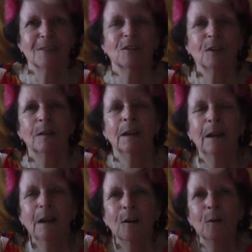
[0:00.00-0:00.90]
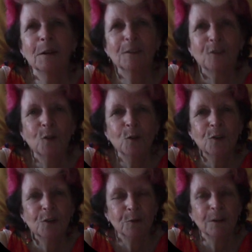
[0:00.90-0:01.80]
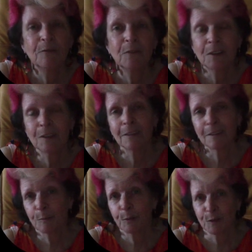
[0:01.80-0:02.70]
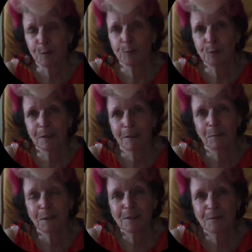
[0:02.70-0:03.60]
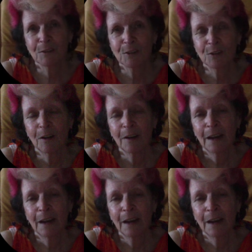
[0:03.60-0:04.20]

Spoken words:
So always good to revisit these principles and elements of design